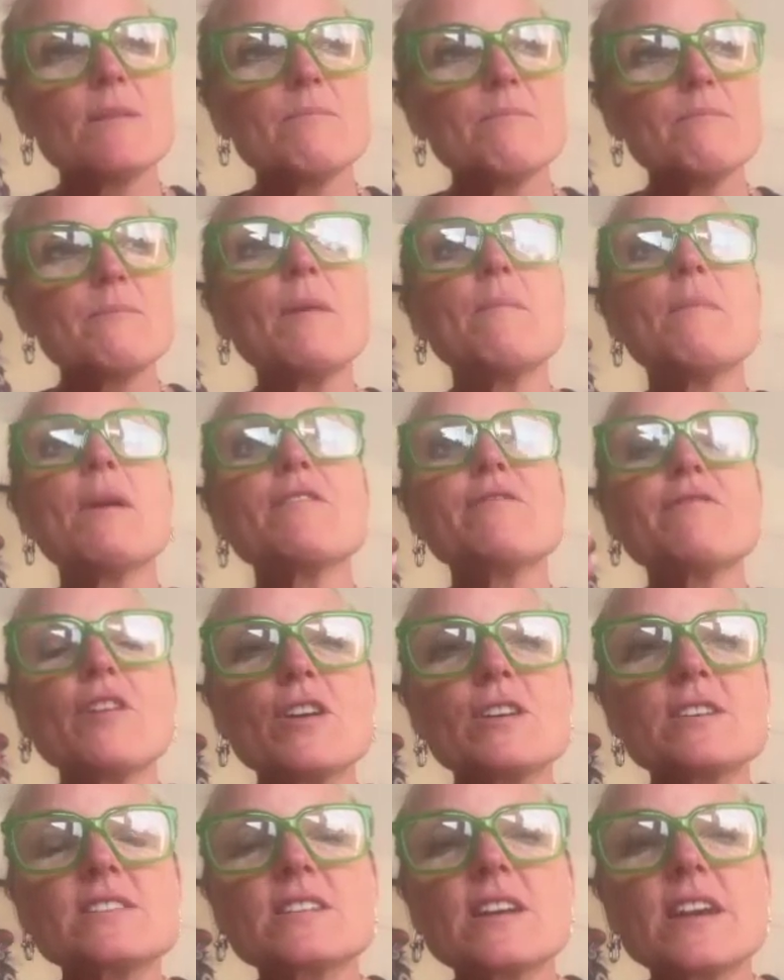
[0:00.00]
but my
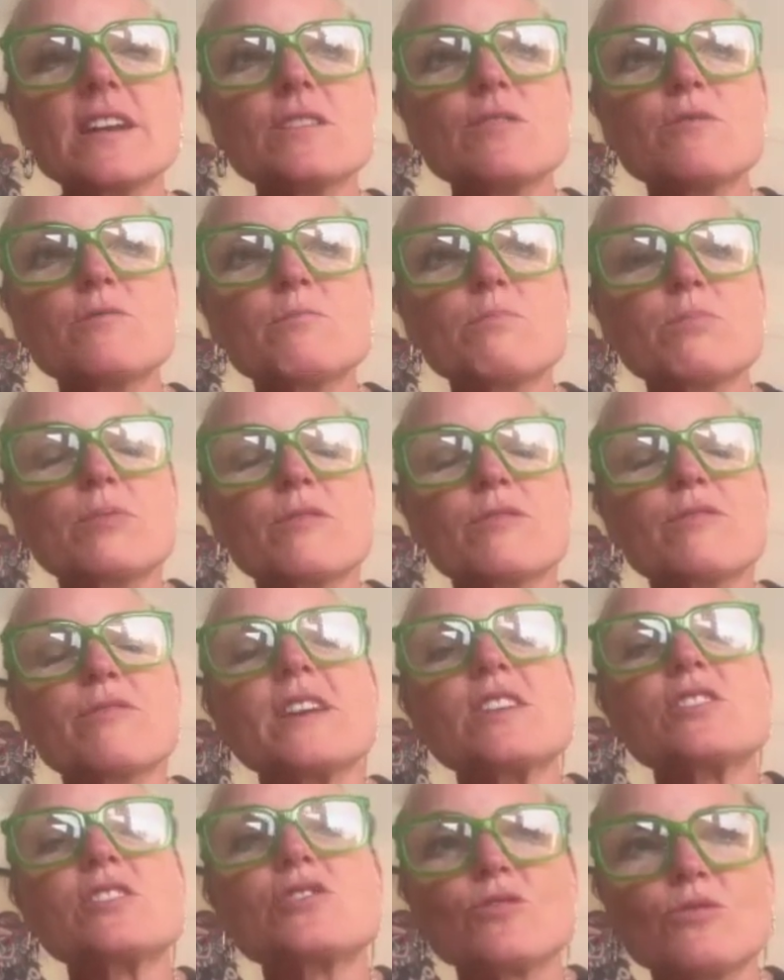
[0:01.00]
first kind of
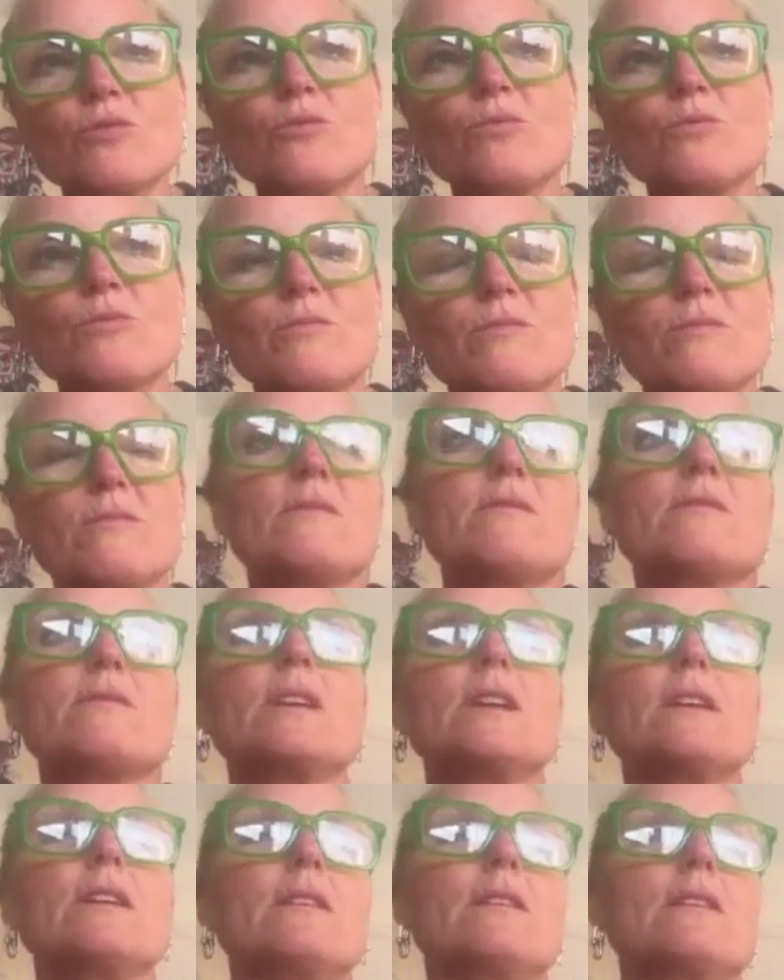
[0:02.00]
professional
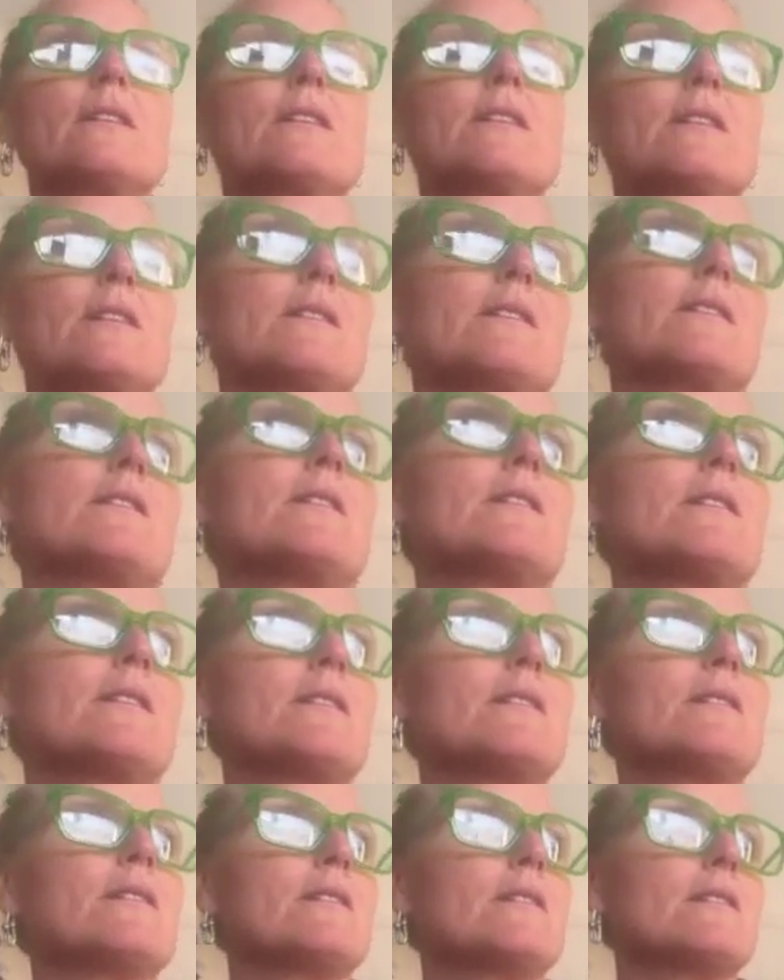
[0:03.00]
uh,
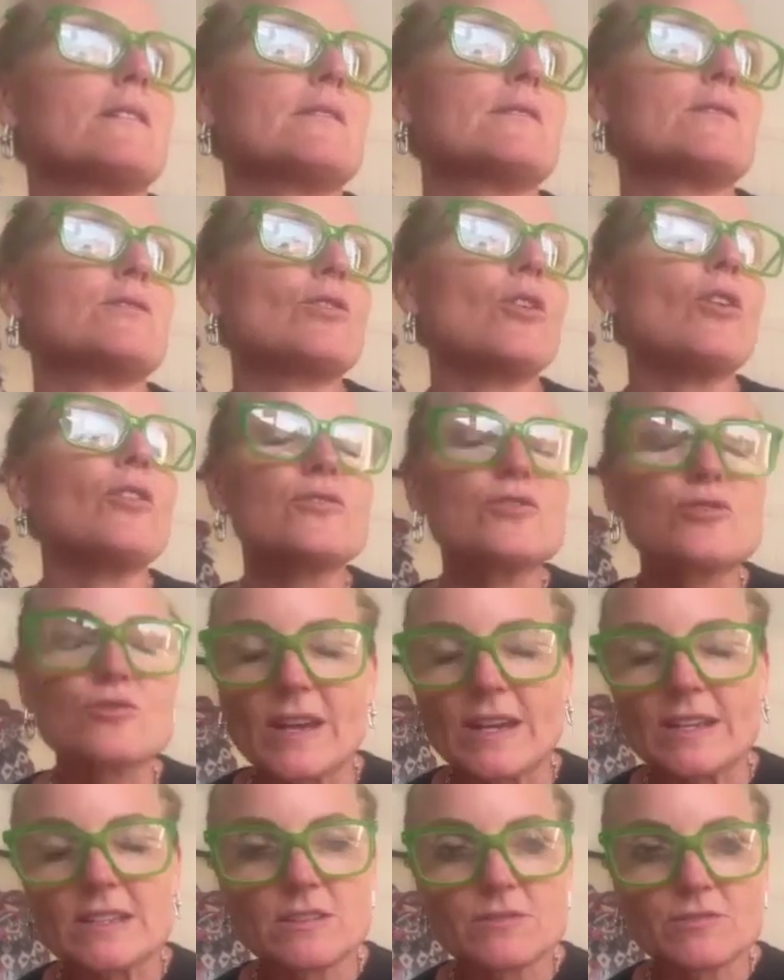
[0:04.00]

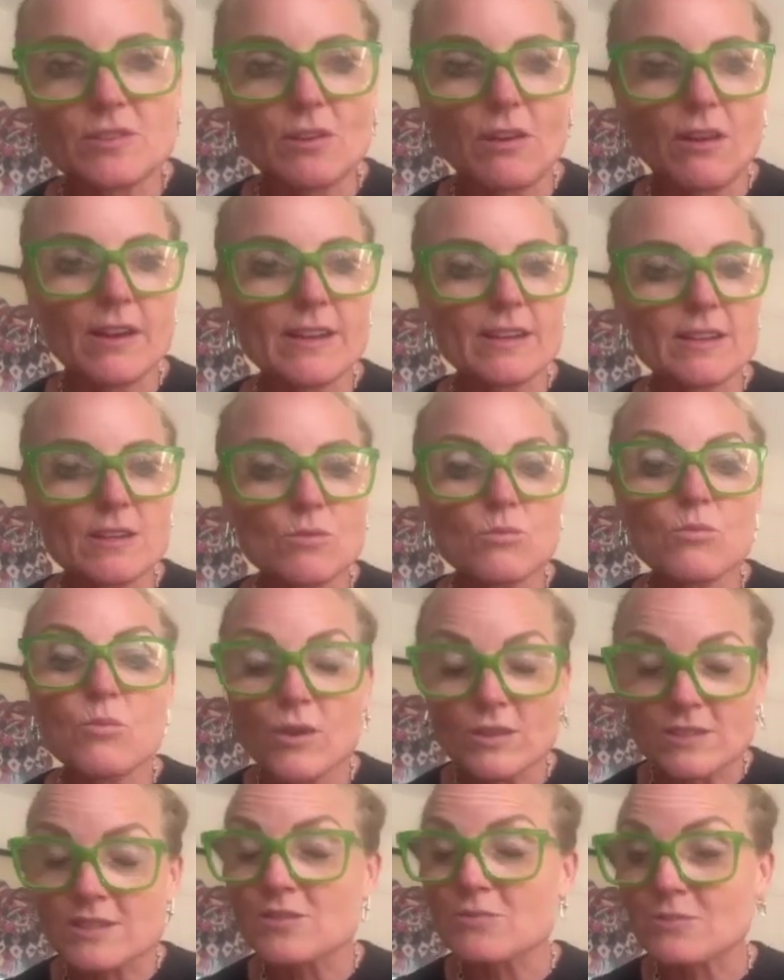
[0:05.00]
contract, if you like,
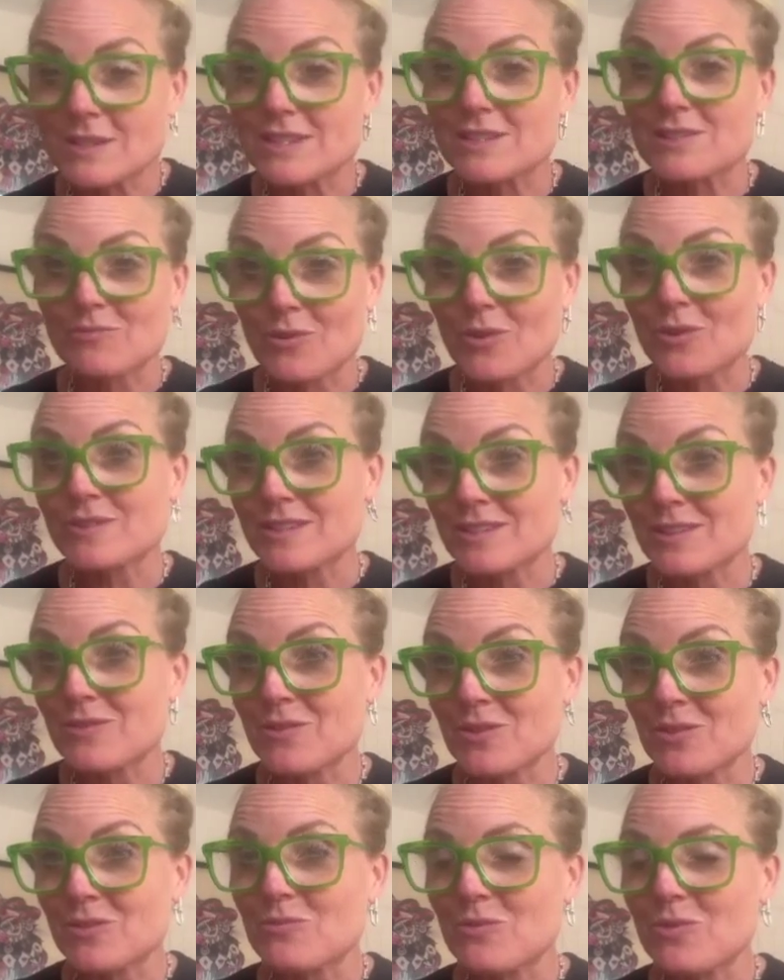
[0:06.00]
was the Wizard of Oz
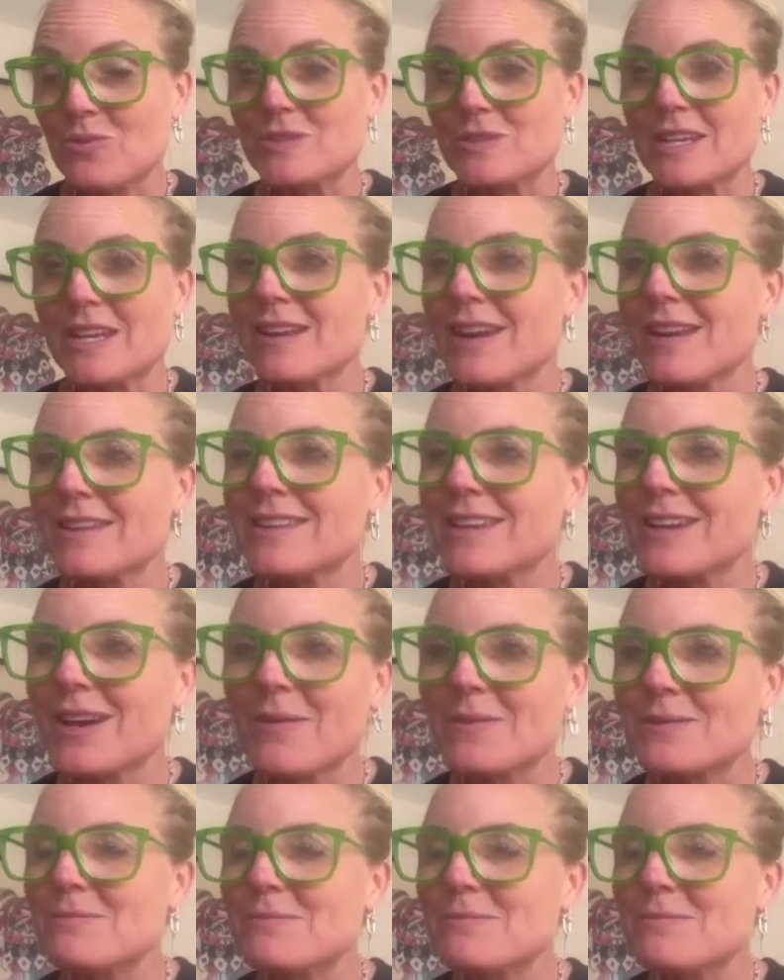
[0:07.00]
at the Wolsey. And I think I was